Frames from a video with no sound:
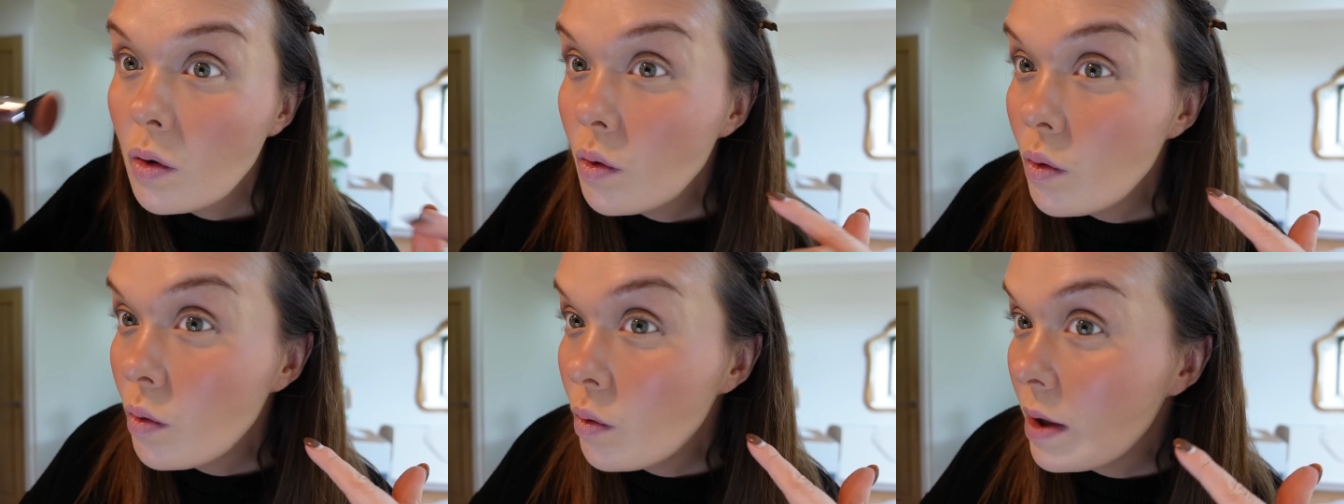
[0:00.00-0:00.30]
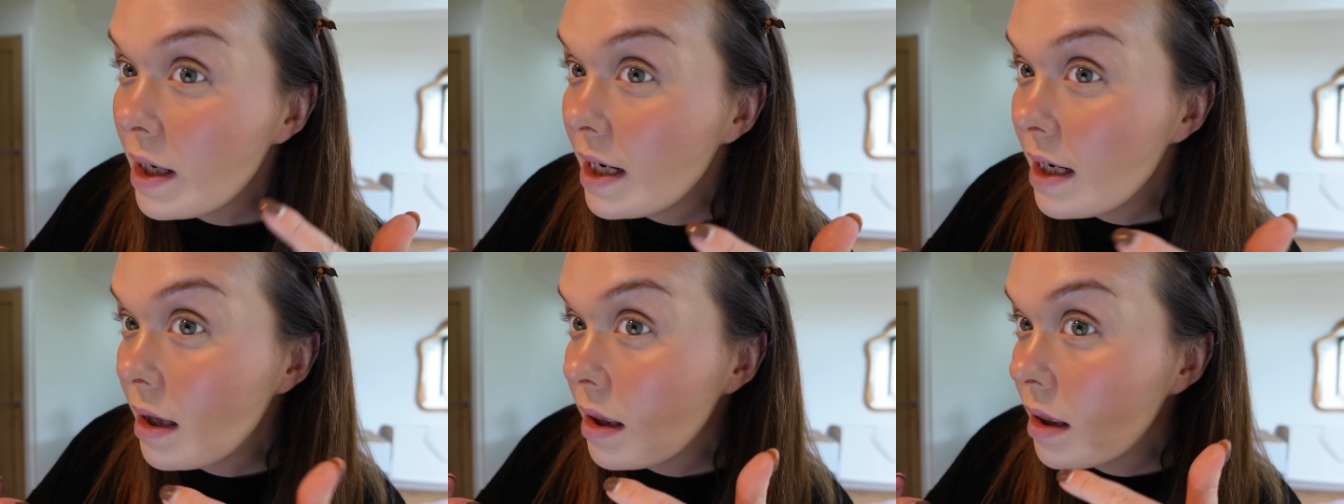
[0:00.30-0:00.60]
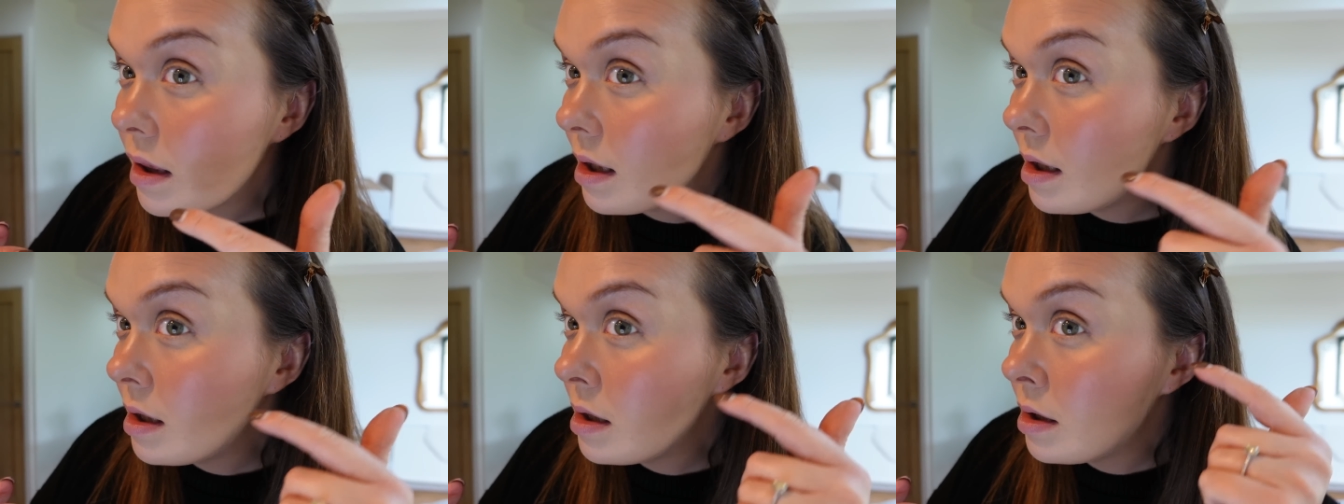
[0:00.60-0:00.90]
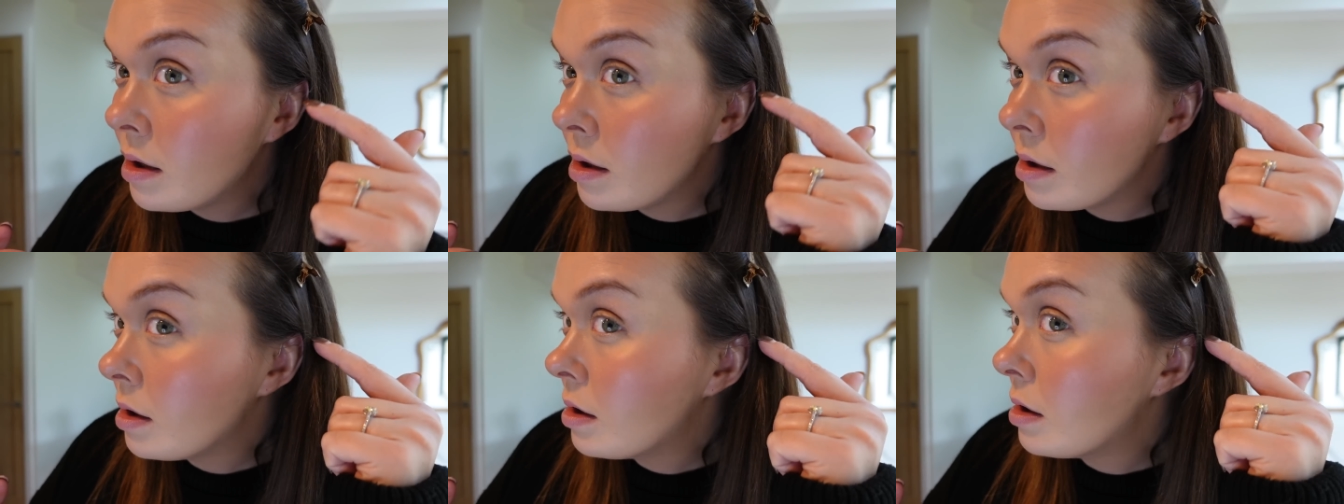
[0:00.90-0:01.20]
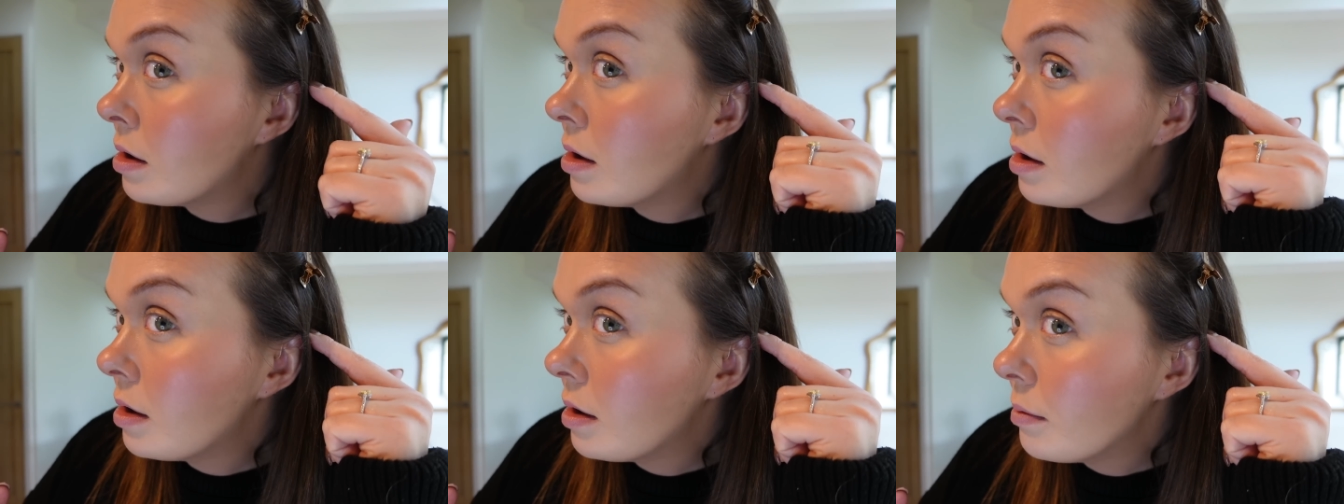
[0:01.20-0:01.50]
with
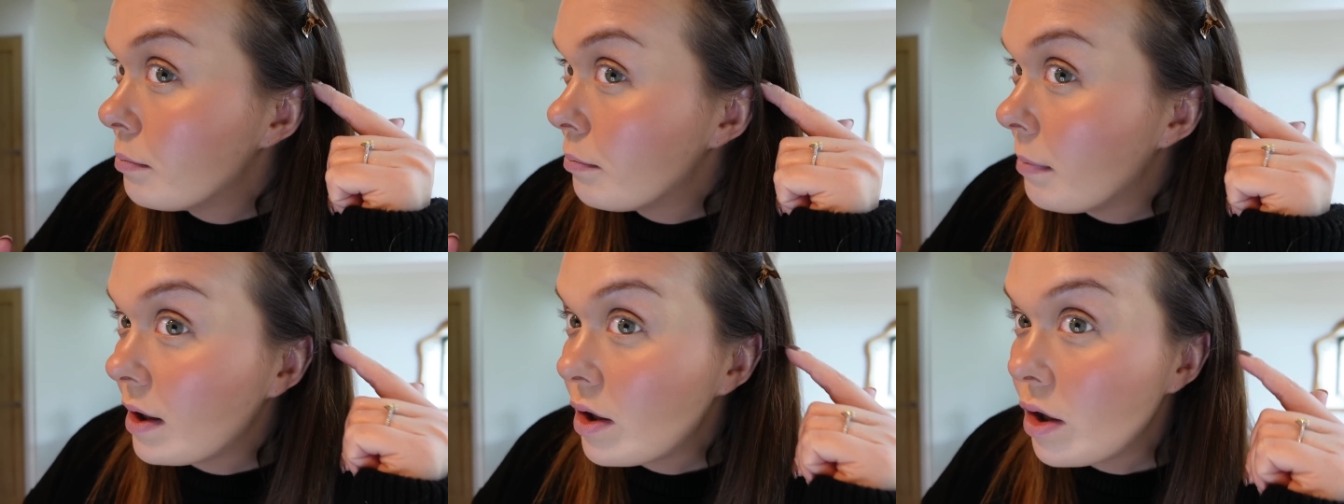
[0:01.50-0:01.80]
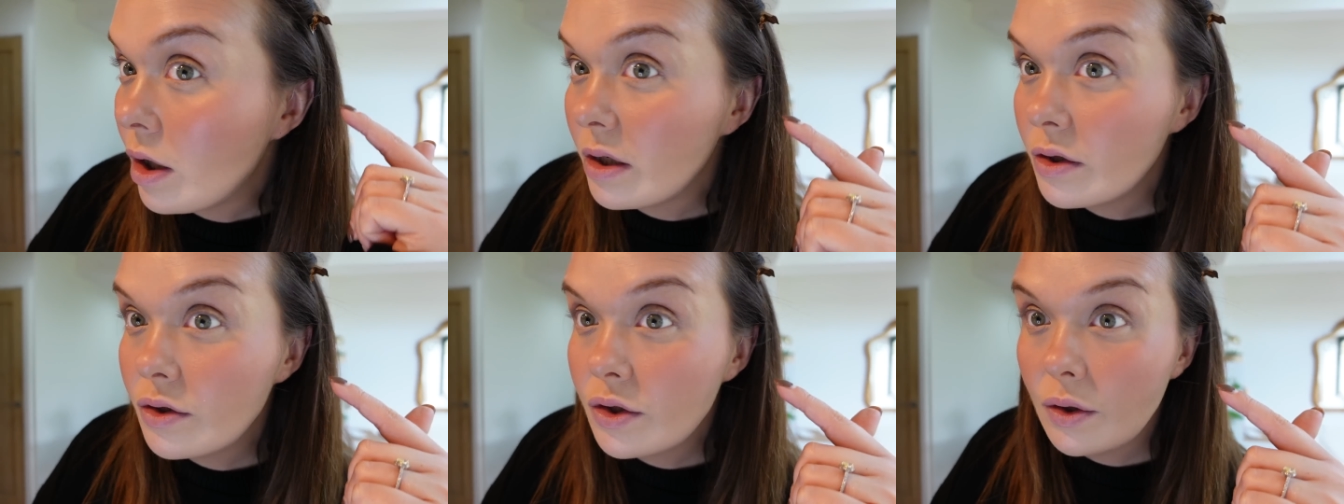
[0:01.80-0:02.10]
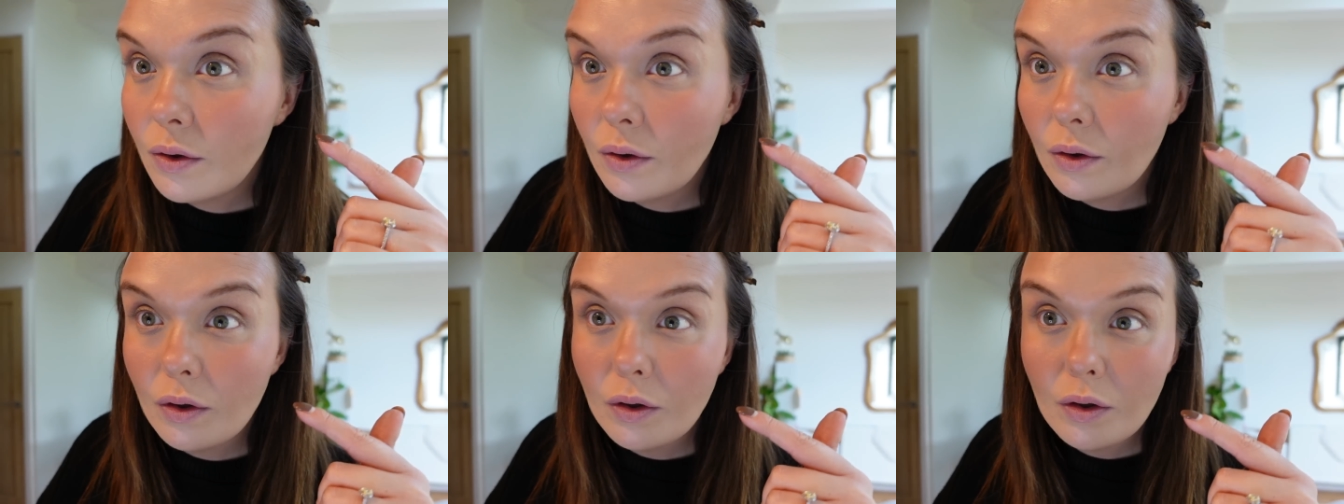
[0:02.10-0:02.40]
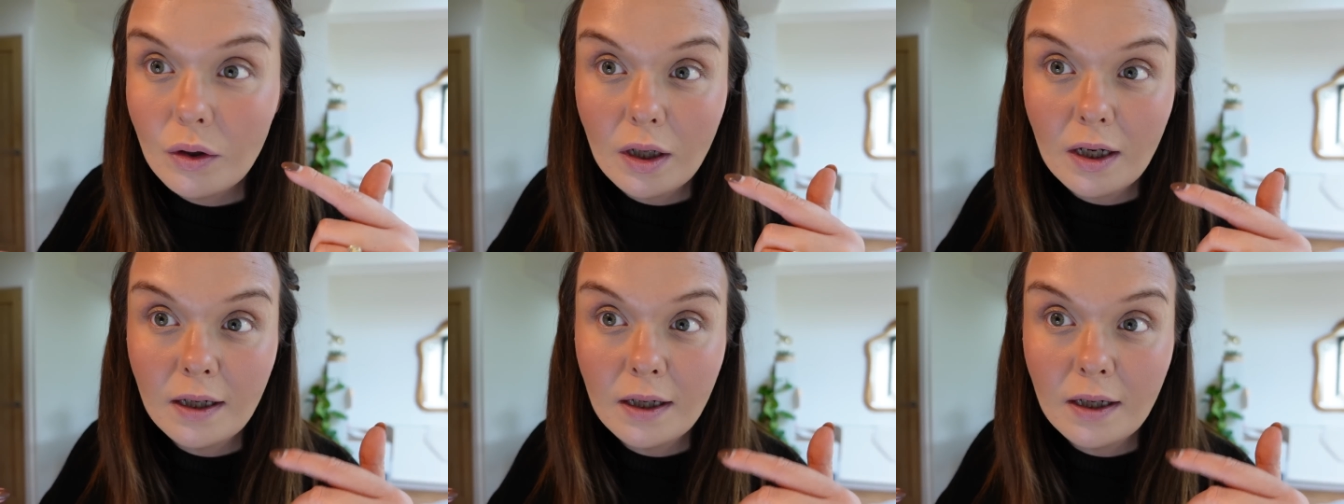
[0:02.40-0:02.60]
my contour,